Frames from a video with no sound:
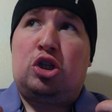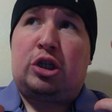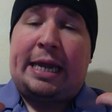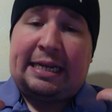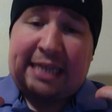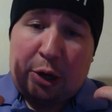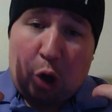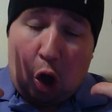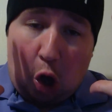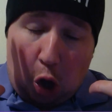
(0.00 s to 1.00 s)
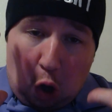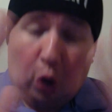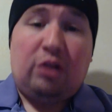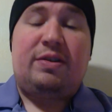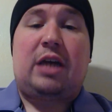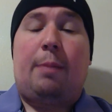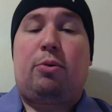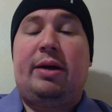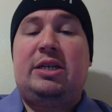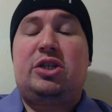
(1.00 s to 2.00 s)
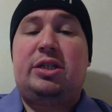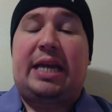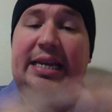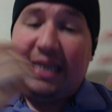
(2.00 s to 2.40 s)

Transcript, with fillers: takes down all of his operations and